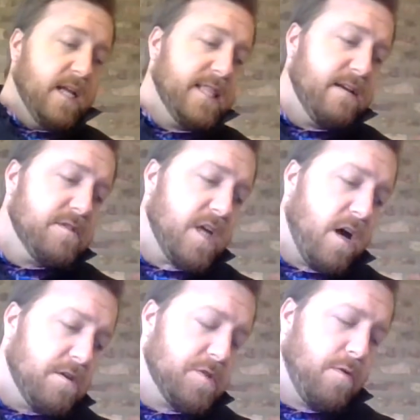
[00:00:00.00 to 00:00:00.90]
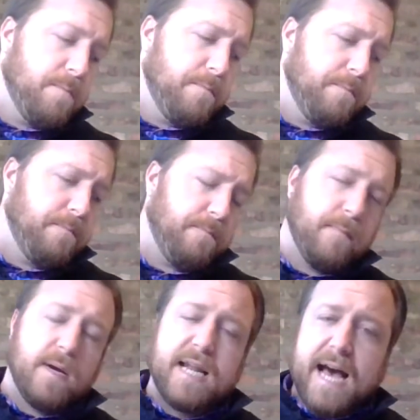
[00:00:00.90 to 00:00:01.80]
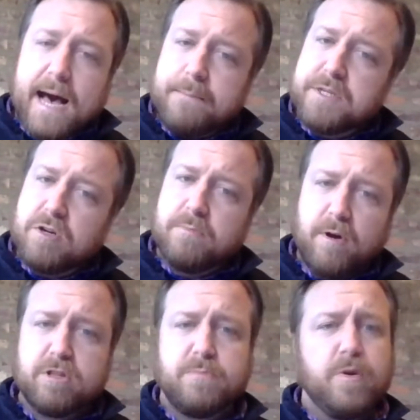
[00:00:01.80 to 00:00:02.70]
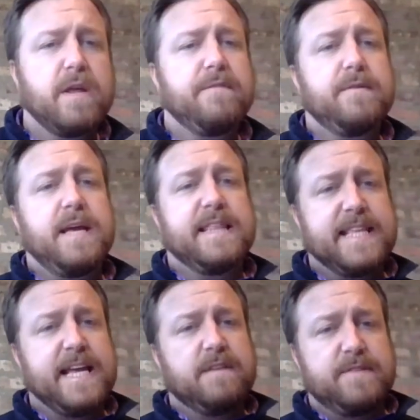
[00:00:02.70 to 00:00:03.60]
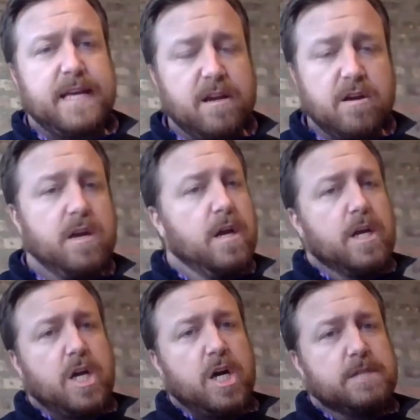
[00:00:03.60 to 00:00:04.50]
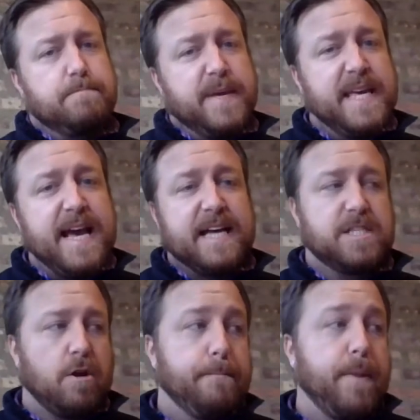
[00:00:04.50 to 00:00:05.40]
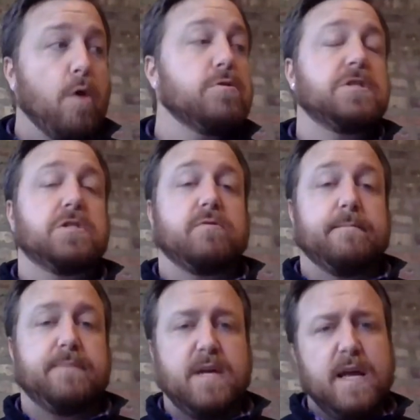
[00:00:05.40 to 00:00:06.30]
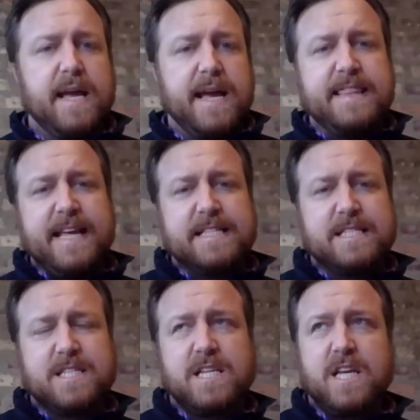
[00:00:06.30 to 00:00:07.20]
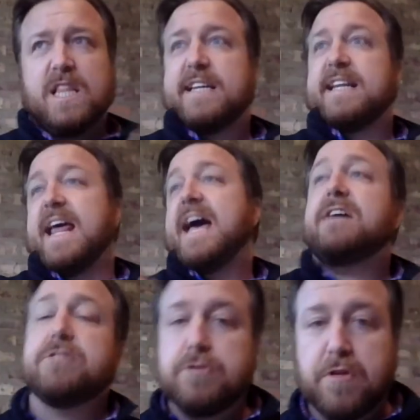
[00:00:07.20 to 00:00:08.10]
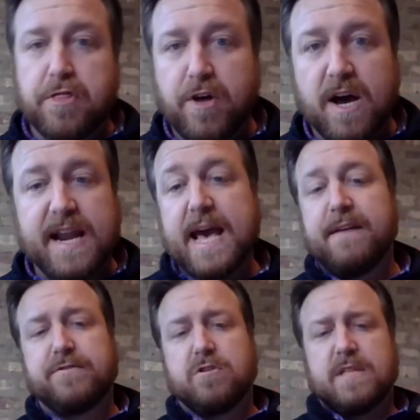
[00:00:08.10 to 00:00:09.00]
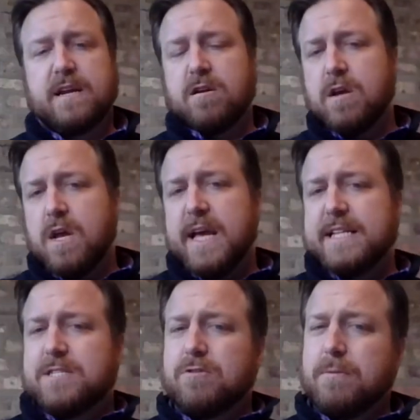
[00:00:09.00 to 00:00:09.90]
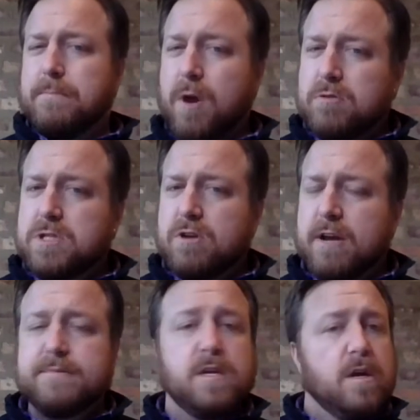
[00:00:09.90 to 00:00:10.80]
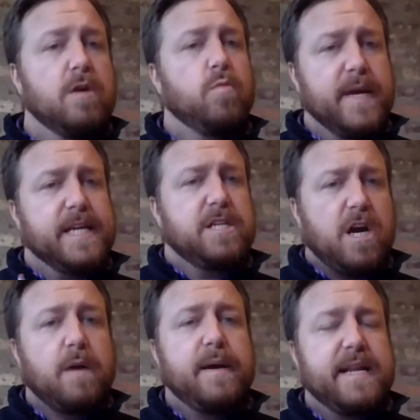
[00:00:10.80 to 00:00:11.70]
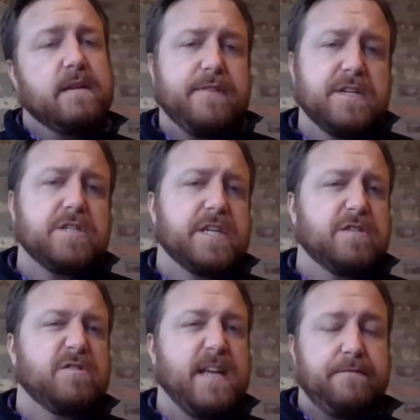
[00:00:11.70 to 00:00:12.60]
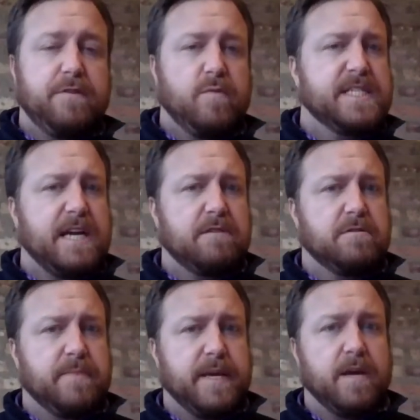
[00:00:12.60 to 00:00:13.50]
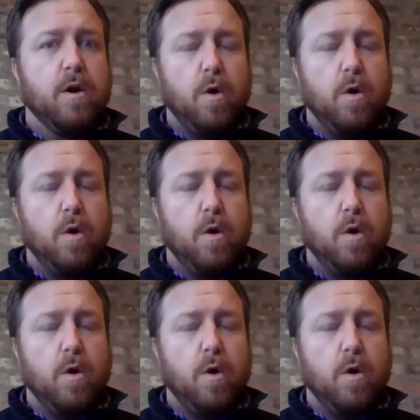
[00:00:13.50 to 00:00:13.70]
There is also an optional part to put at the end of a letter called PS or postscript. And that's like an extra thought after your letter. And so the postscript, we can talk about individually, so definitely reach out to me